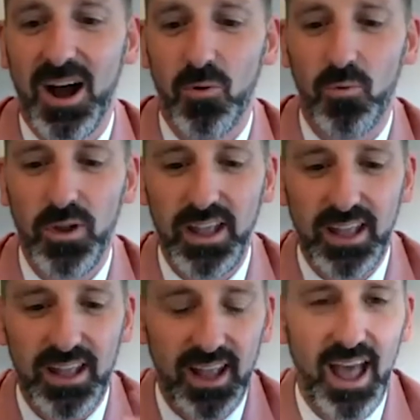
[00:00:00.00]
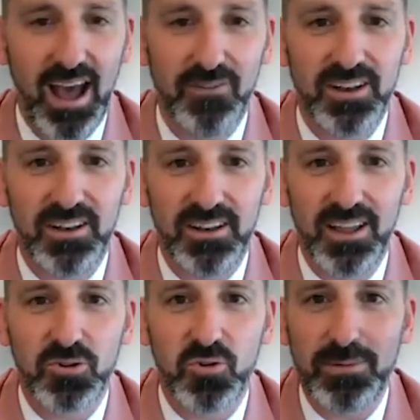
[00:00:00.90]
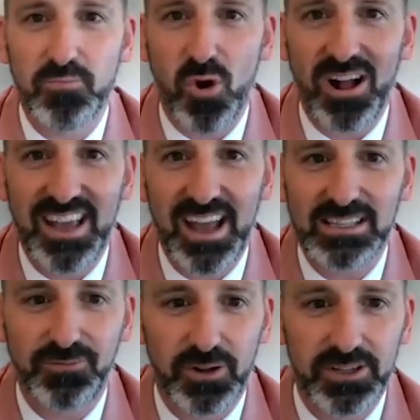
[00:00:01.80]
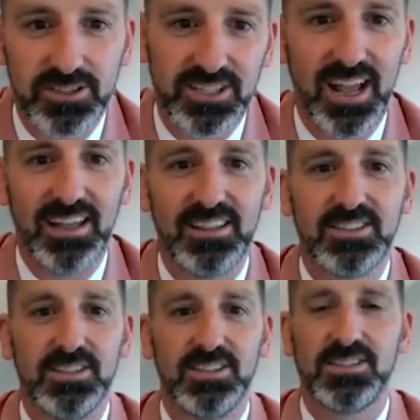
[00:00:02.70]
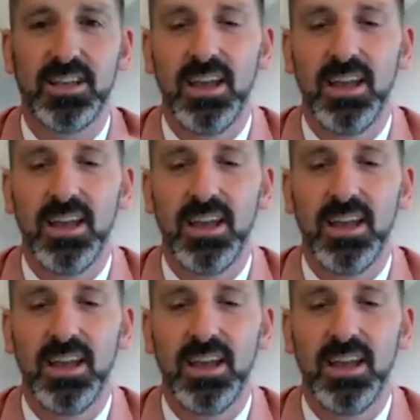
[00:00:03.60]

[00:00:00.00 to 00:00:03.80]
we have another great broadcast for you today. This is